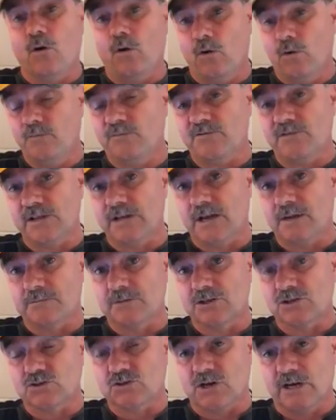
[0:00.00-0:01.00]
Hopefully I'm
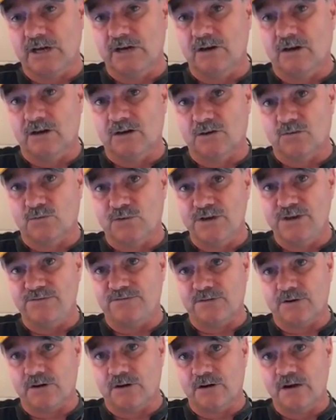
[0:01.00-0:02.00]
gonna try it on a
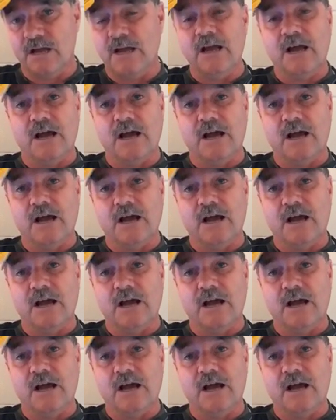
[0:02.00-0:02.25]
reefer.